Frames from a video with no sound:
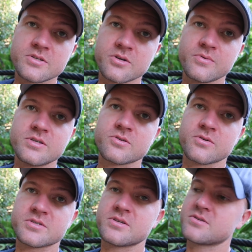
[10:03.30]
use your
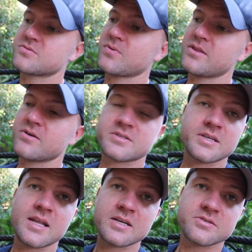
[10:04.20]
resources, whether it's
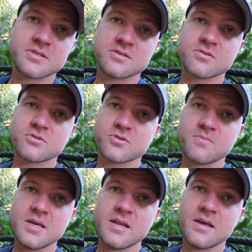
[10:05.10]
connections on social
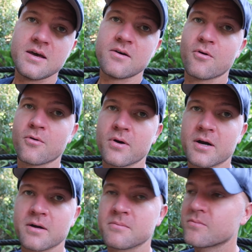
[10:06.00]
media
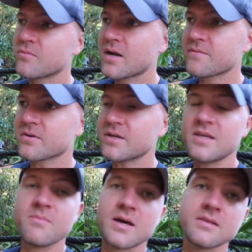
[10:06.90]
or whatever
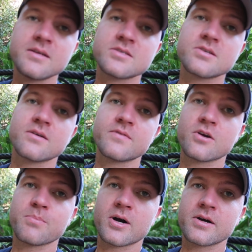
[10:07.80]
email list serve
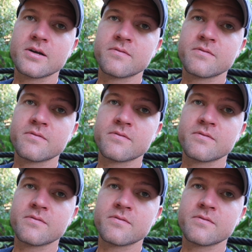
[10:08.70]
you're a part